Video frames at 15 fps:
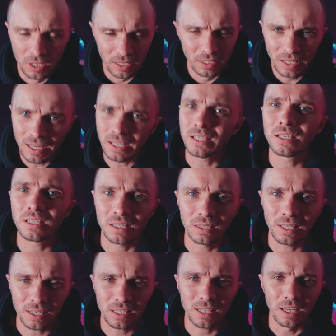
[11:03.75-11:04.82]
And
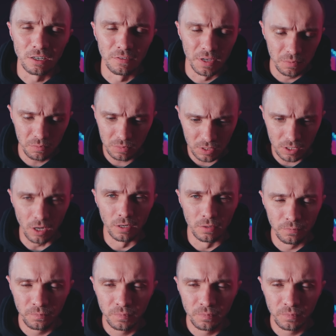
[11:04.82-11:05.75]
that's the end of it. Done.